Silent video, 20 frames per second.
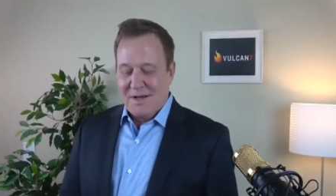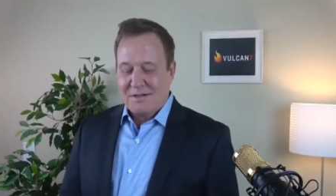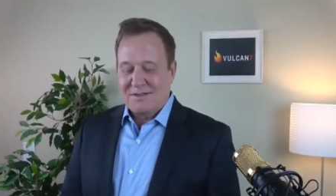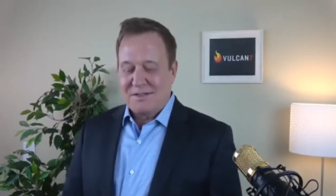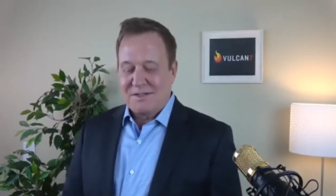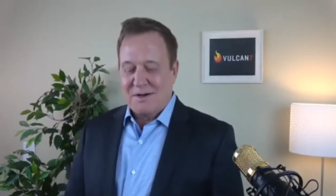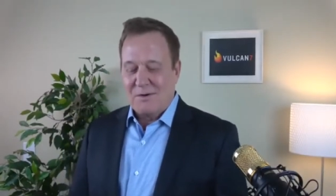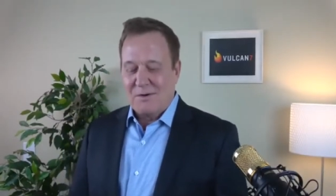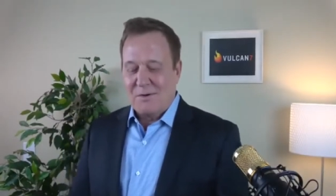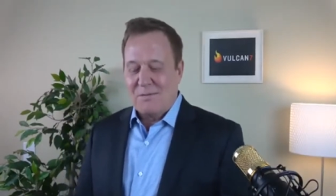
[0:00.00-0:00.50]

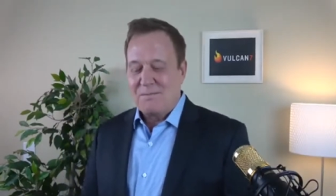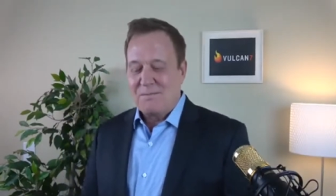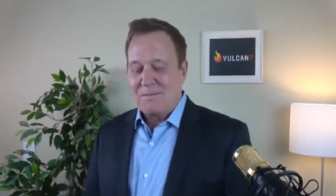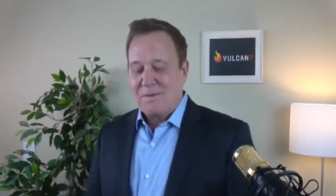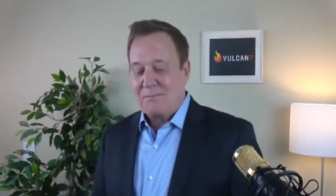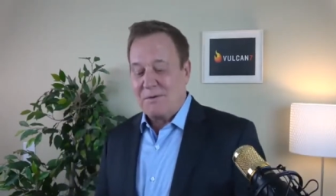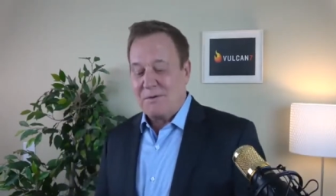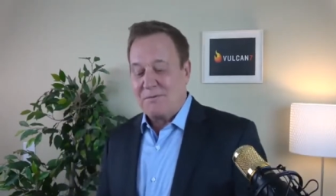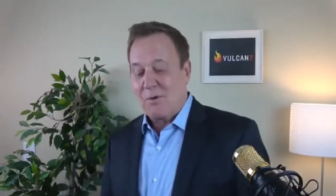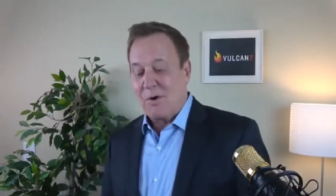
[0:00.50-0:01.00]
So
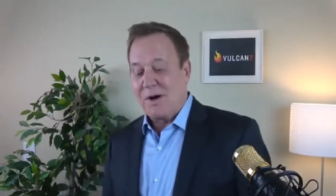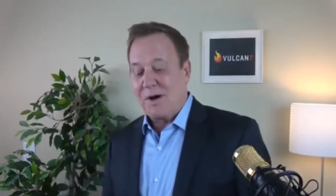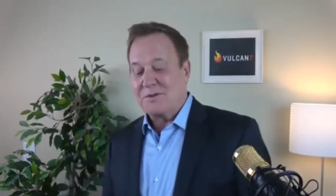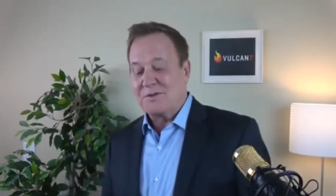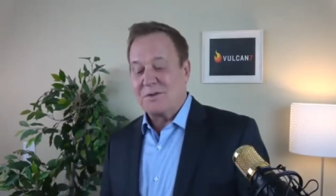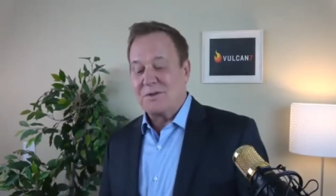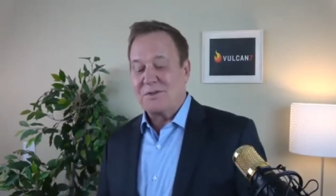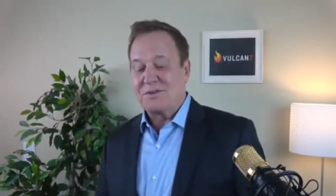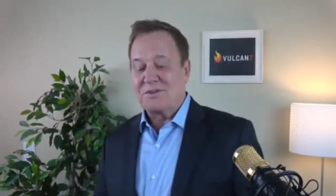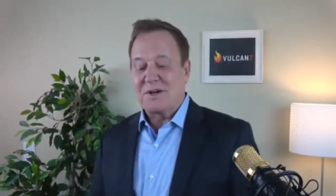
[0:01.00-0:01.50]
before I
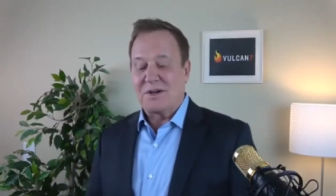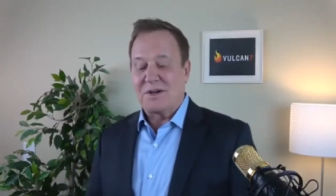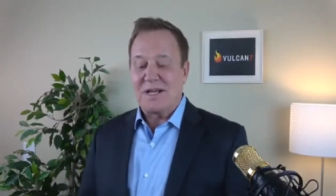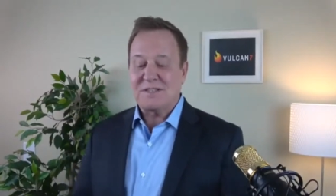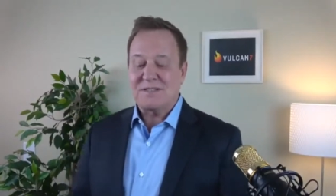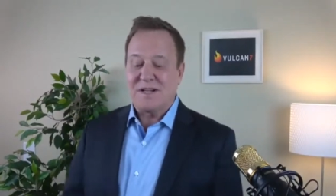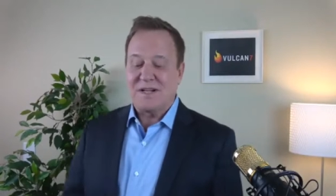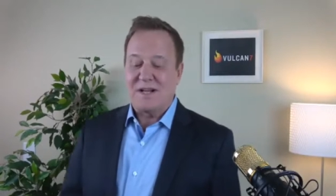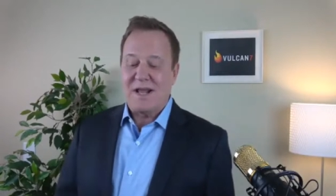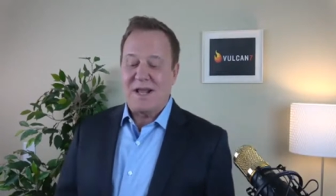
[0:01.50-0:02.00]
introduce our guest
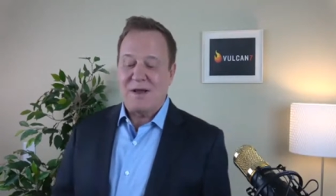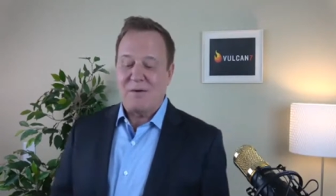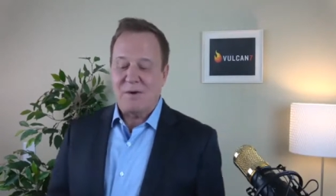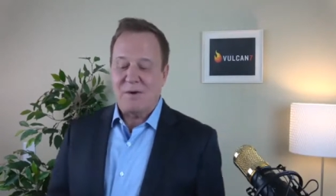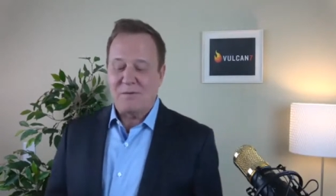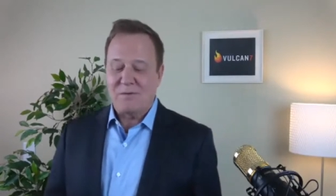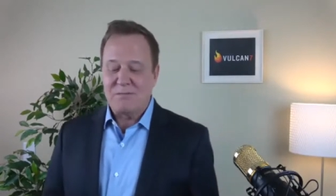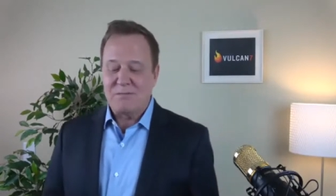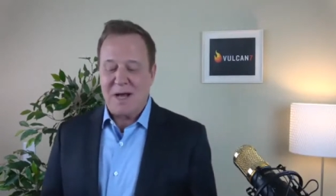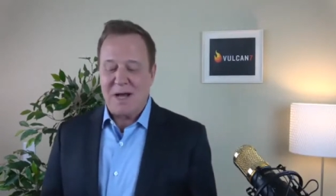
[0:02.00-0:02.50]
today, I want to
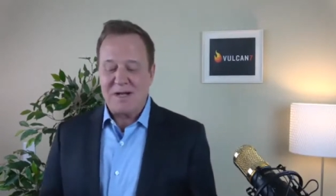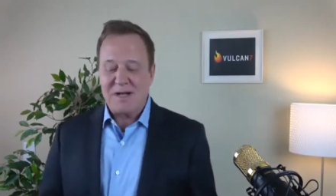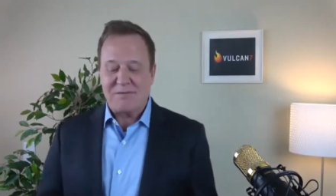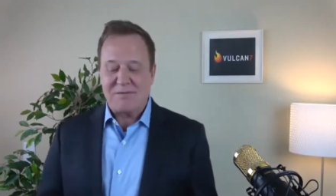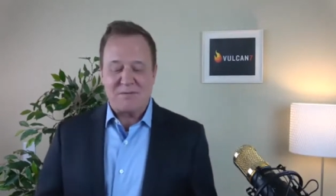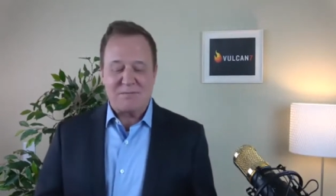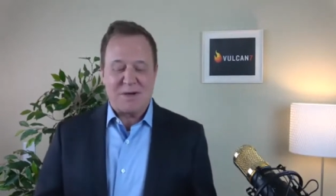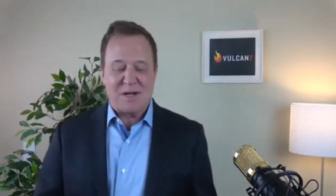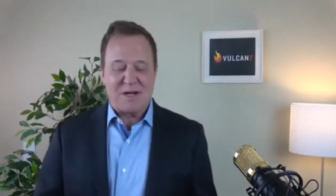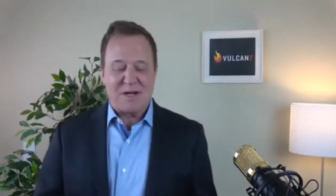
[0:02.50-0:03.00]
remind
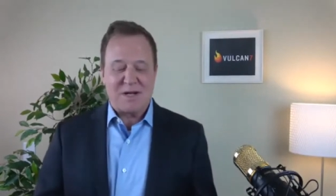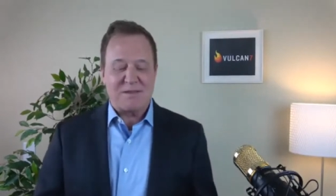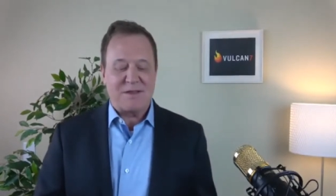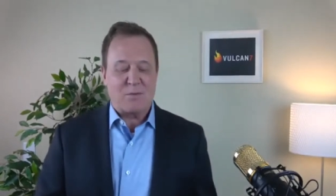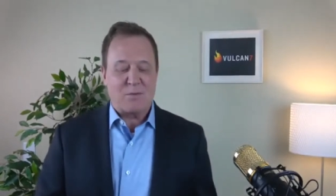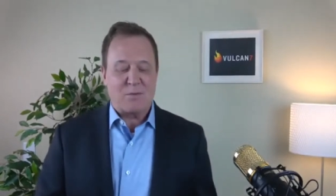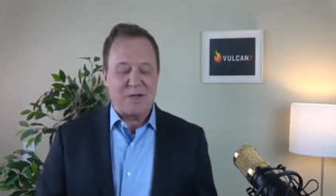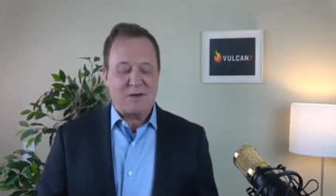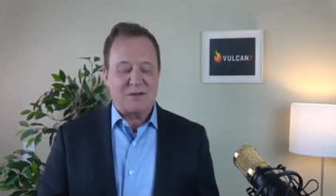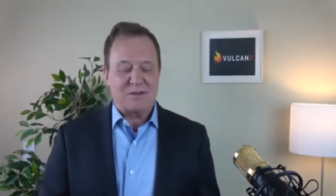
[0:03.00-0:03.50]
everybody that
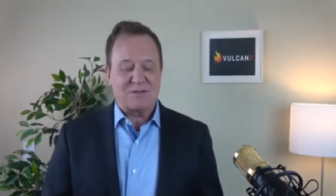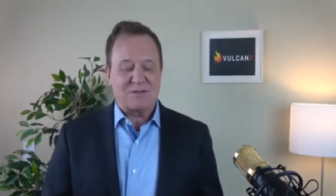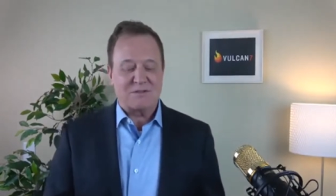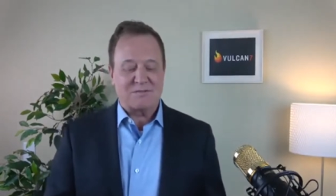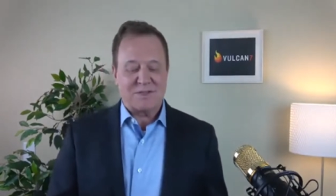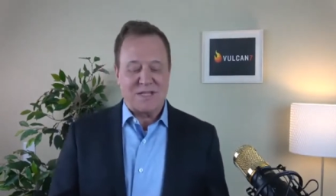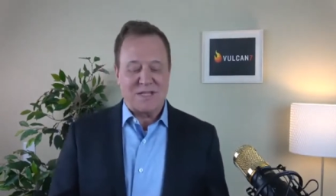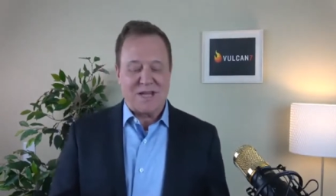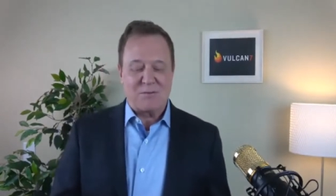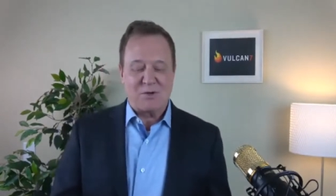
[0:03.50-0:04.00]
we are
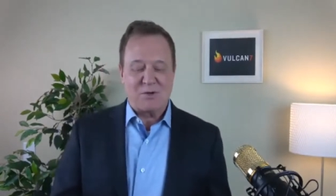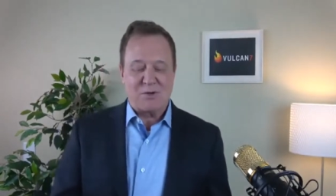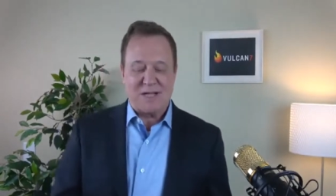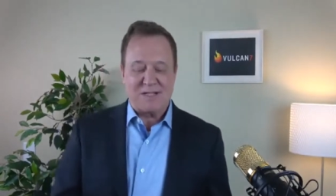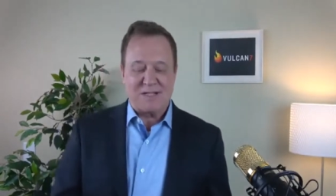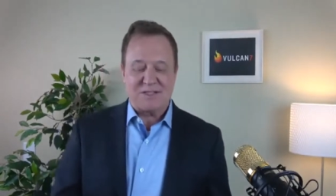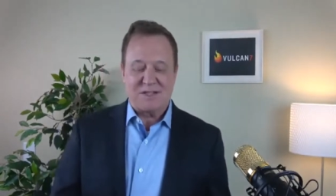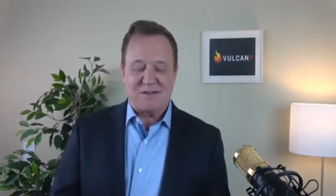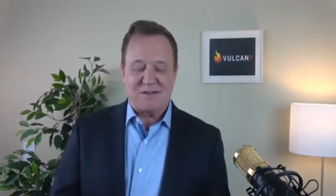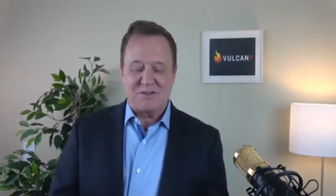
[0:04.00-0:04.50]

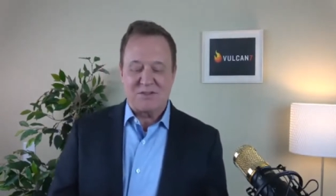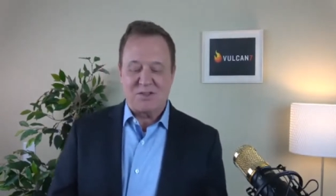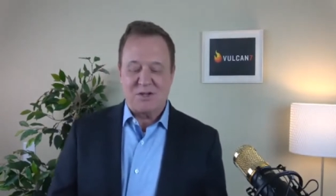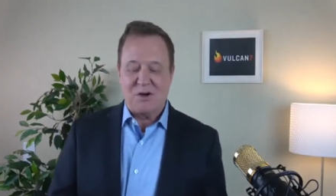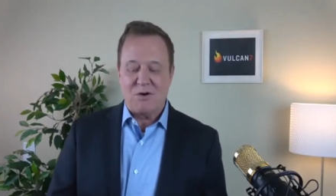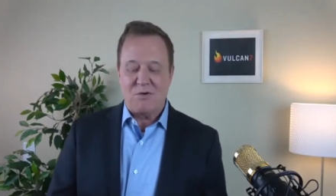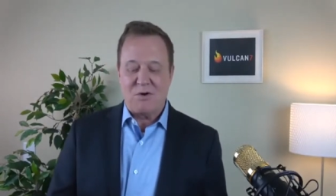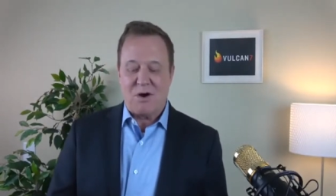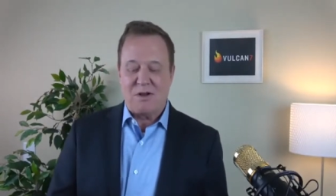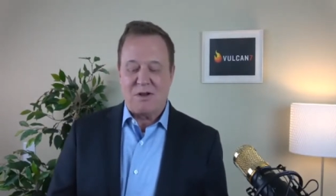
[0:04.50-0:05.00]
simulcasting the
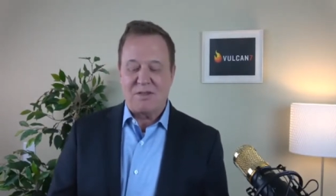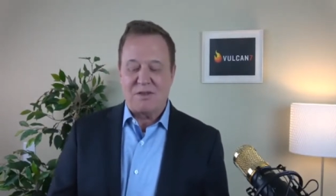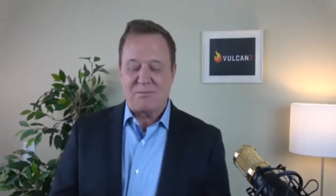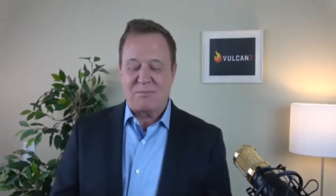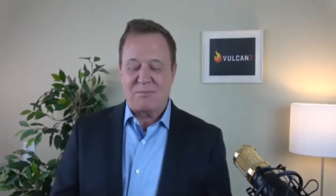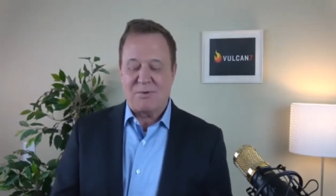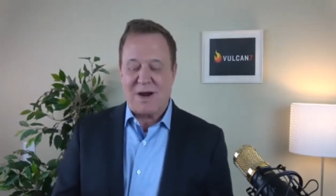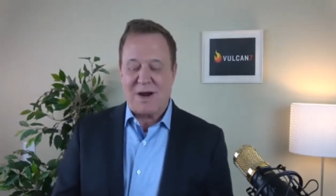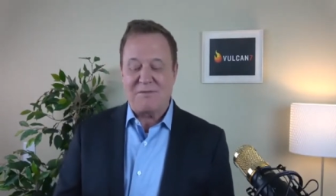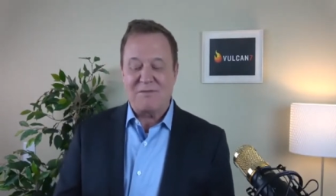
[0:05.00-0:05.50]
show on the
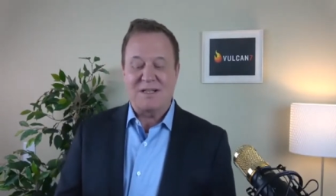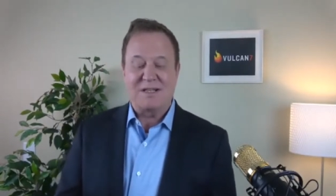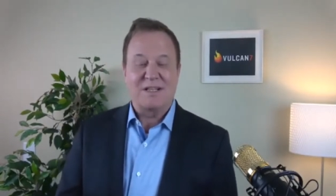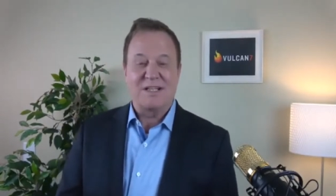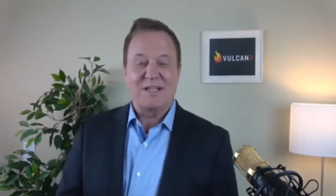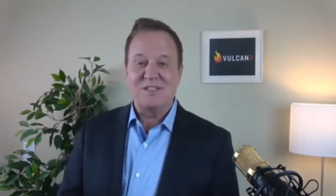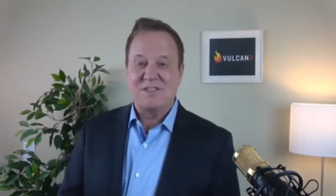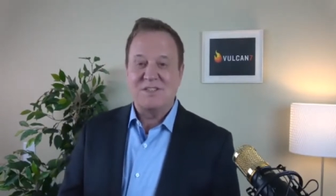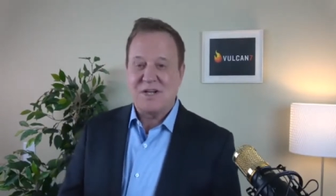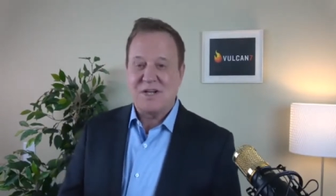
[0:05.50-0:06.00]
private
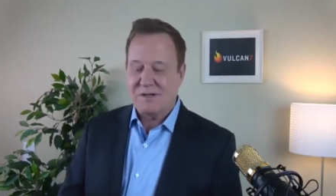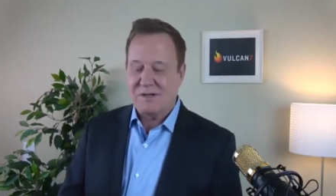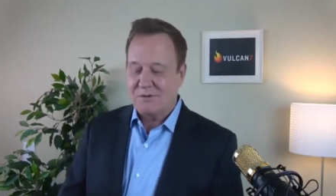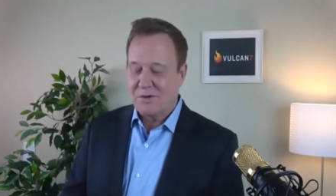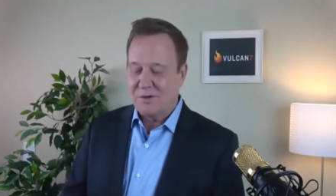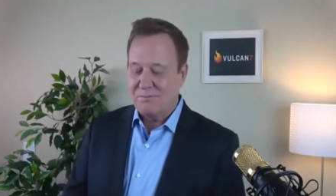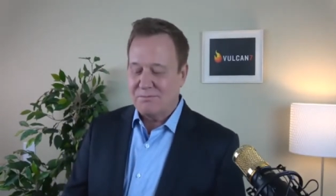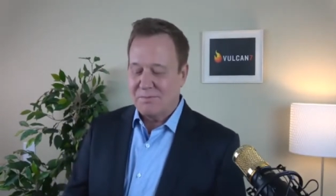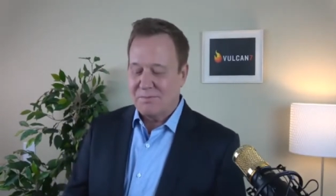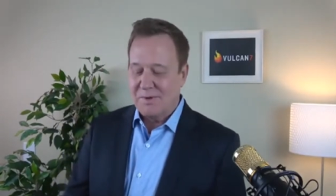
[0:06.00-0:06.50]
Lead Gen
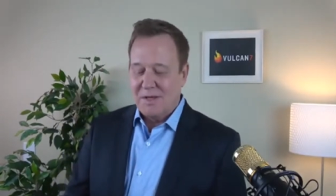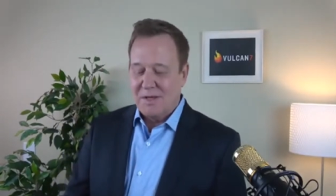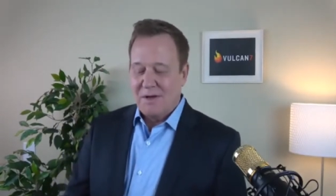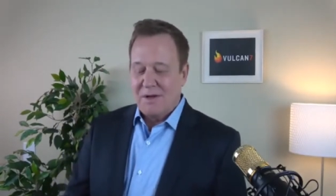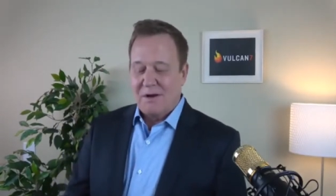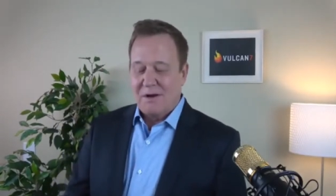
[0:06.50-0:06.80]
group on